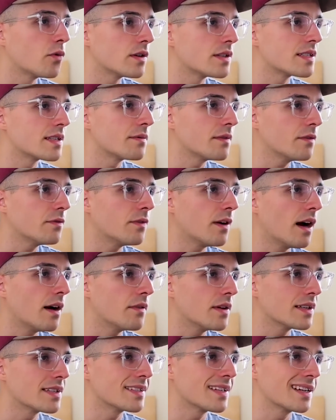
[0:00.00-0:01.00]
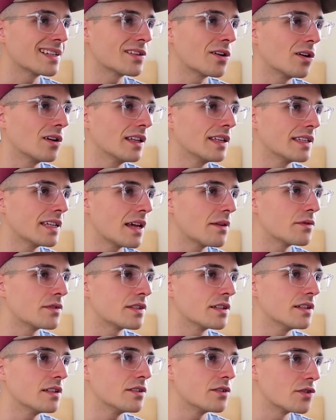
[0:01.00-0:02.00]
175 SX Harley
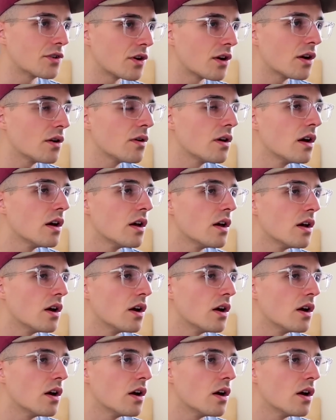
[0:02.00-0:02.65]
Davidson Enduro.